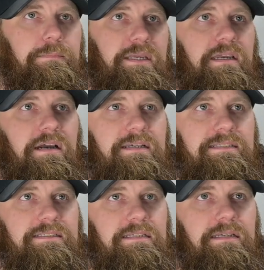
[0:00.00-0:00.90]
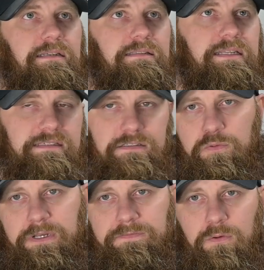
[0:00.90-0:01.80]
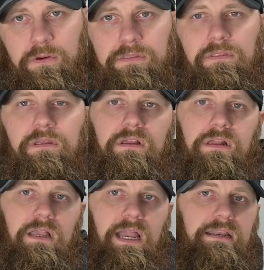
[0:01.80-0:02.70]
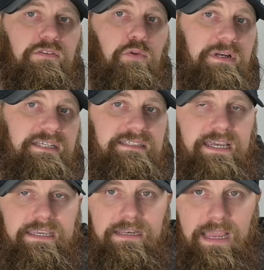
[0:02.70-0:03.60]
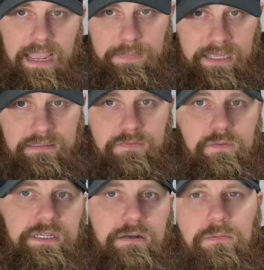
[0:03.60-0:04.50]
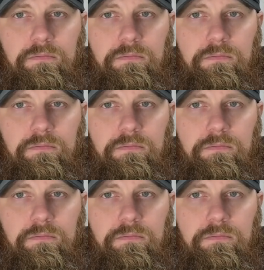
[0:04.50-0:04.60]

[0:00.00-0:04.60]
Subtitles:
because today's the 24th. On the 22nd, I made this video.